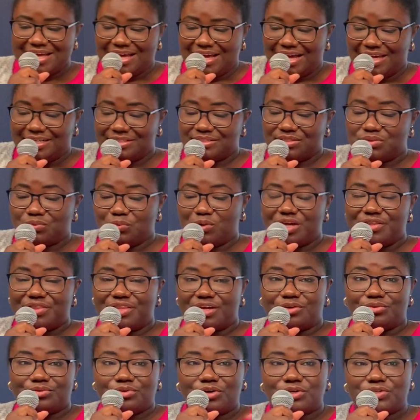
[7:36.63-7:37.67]
And it is one that
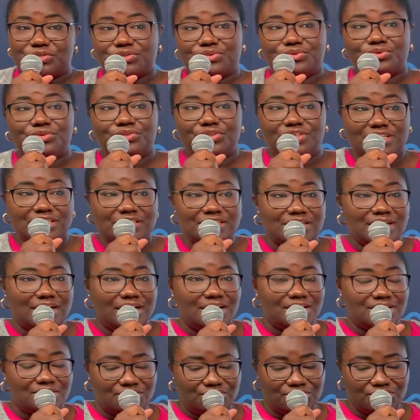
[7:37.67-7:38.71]
runs through the
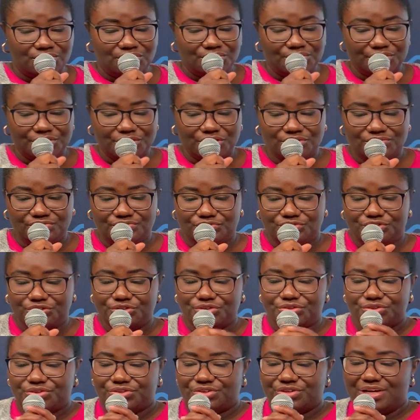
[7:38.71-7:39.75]
entire story of
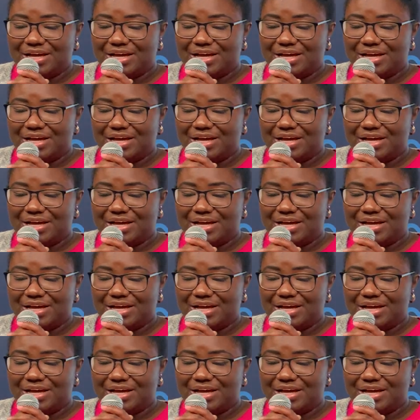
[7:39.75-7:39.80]
Ruth.